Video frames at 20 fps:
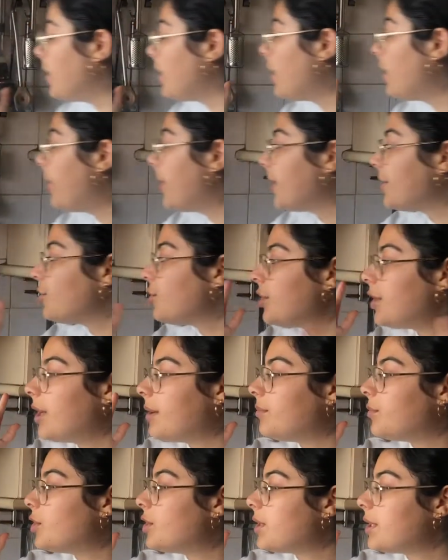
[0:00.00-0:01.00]
up, actually,
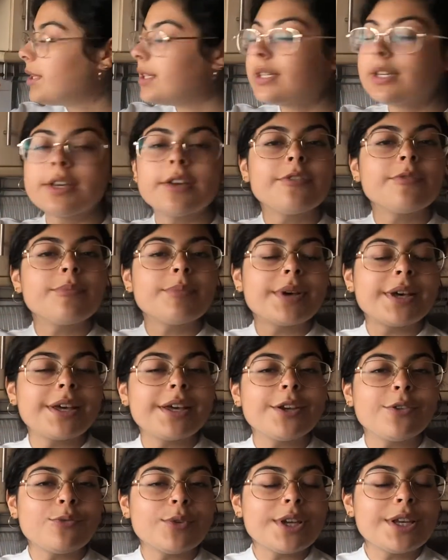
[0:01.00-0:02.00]
I'm just going to give
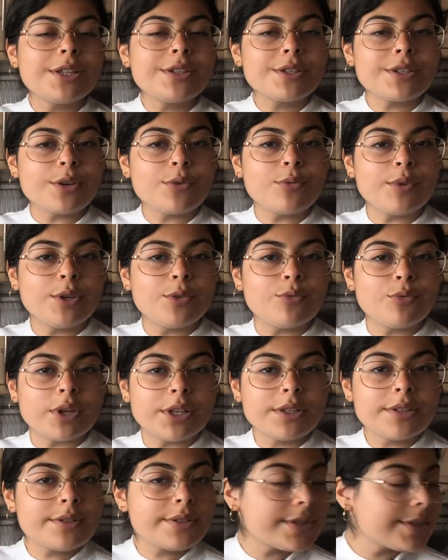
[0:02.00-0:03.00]
my rice a wee
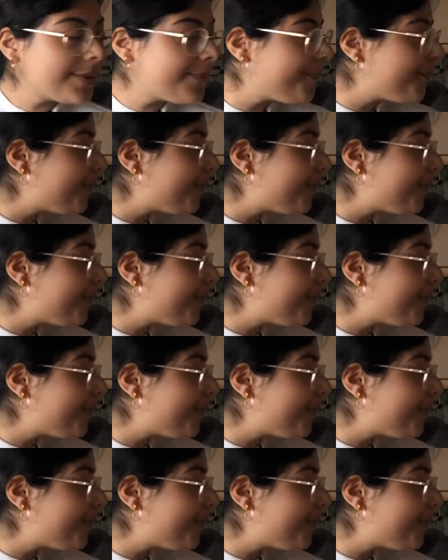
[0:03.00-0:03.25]
rinse.